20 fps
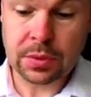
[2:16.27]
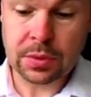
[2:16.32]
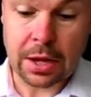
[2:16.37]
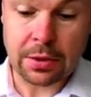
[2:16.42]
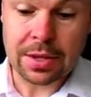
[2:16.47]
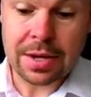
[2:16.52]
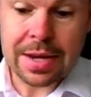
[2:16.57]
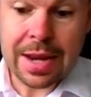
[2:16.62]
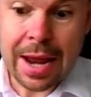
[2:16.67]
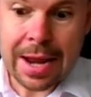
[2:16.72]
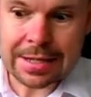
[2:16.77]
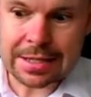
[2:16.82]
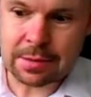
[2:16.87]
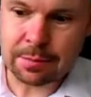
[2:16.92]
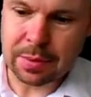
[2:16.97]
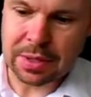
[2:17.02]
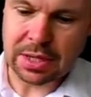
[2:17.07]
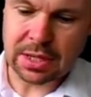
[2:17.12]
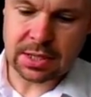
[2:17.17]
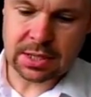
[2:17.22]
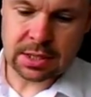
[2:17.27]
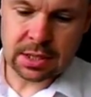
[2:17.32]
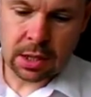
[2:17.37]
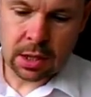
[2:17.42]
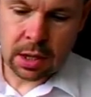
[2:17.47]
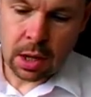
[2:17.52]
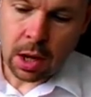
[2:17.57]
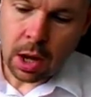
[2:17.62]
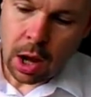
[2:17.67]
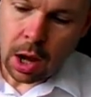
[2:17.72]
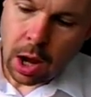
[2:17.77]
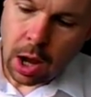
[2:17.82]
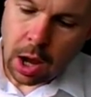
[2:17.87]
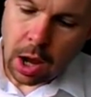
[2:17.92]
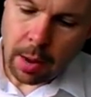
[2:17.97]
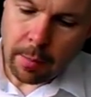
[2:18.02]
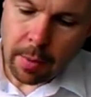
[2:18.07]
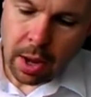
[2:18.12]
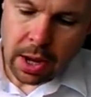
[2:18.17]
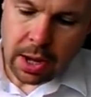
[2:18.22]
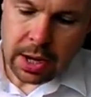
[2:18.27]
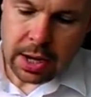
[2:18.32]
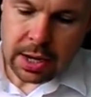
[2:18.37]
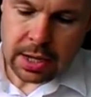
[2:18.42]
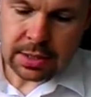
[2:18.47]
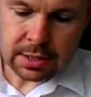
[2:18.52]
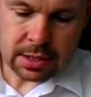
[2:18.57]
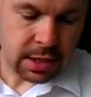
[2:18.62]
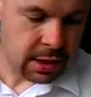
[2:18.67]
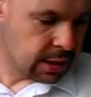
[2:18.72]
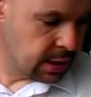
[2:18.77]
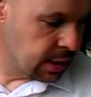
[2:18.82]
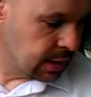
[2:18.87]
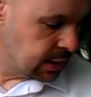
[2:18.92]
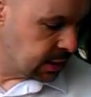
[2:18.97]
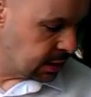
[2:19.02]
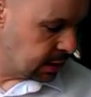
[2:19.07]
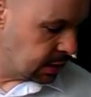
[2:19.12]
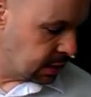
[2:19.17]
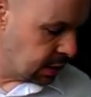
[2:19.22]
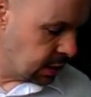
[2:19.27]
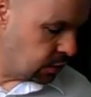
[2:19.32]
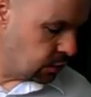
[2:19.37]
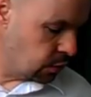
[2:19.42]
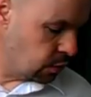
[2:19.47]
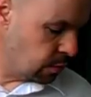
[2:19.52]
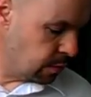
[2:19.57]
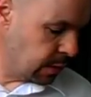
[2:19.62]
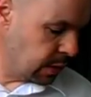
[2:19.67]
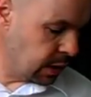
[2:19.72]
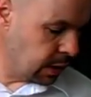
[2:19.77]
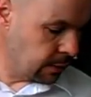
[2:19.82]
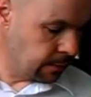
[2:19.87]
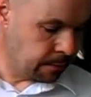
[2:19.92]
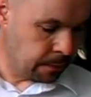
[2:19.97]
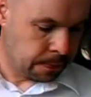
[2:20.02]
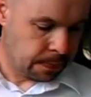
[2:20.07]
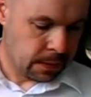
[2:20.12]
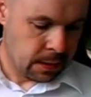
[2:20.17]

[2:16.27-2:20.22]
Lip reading: Now the next bit is this central bit,